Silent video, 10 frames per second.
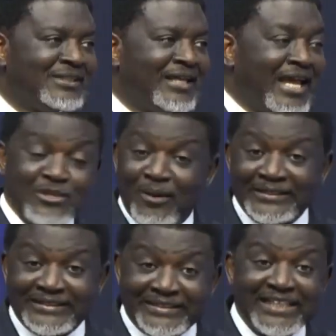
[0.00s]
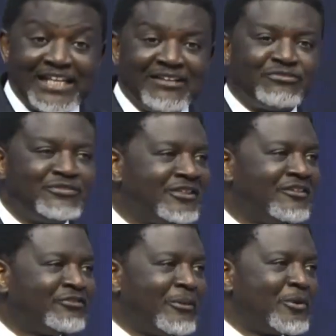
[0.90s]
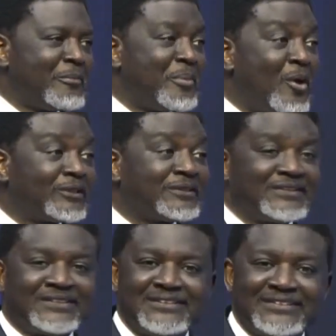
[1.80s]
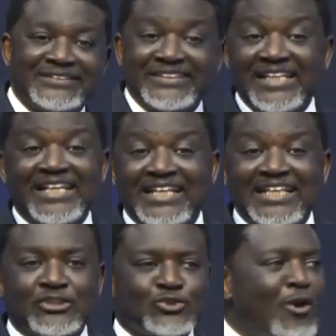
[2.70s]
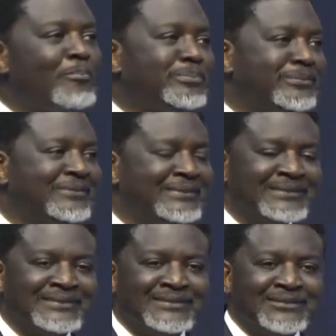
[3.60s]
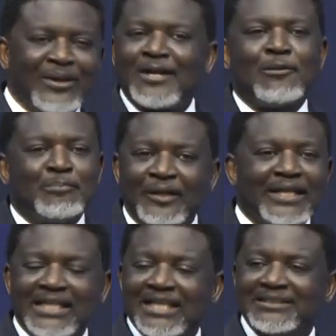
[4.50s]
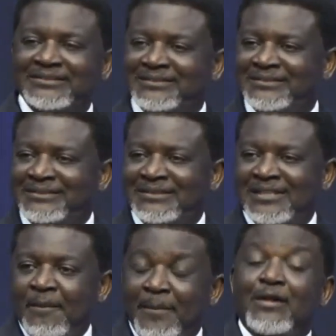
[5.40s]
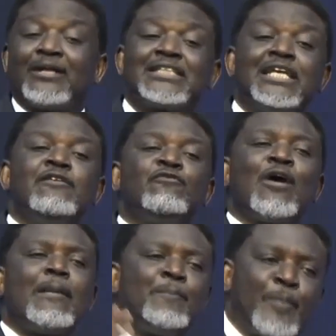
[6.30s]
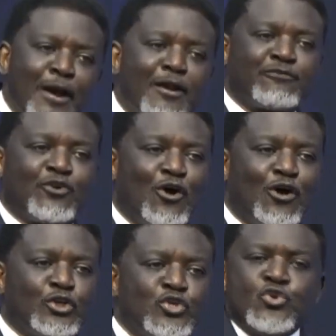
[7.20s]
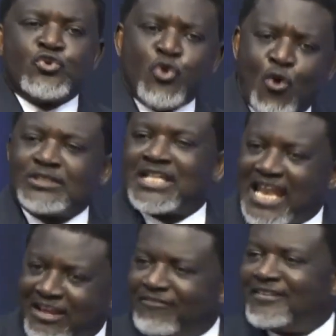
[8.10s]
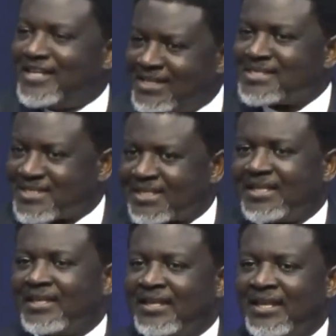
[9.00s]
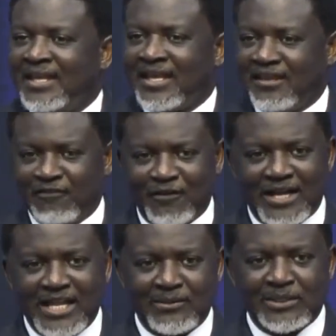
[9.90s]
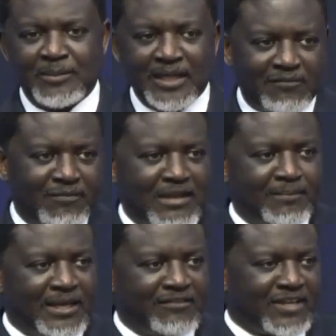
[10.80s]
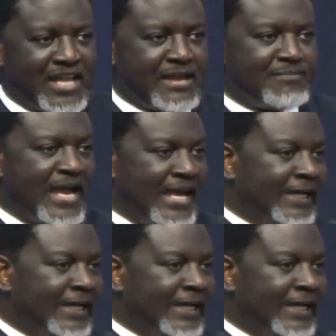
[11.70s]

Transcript: and you are stealing from your boss, stealing in the shop, you are not born again. Because if you are born of God, you don't live in sin. If you are here with me, give me a believing amen.